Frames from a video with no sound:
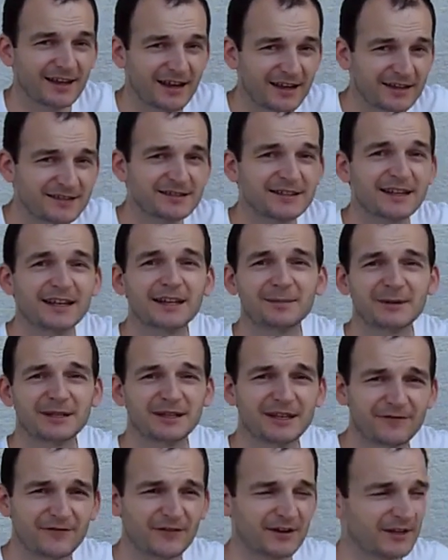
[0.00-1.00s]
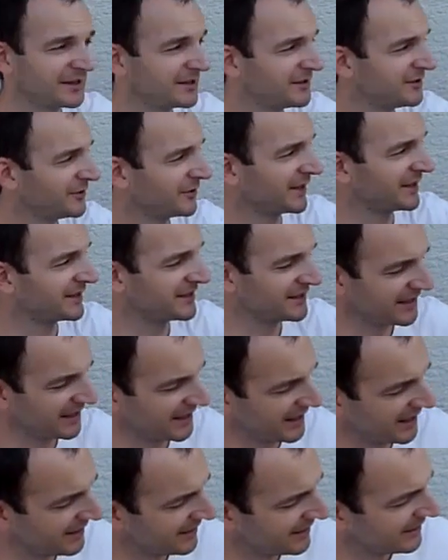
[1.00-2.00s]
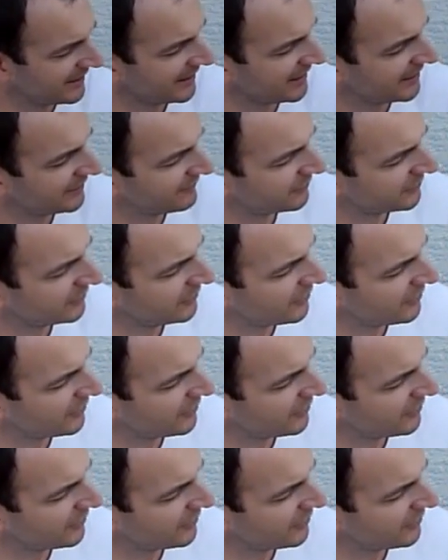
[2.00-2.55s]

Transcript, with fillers: it's a little bit different as you can see. Yeah? It would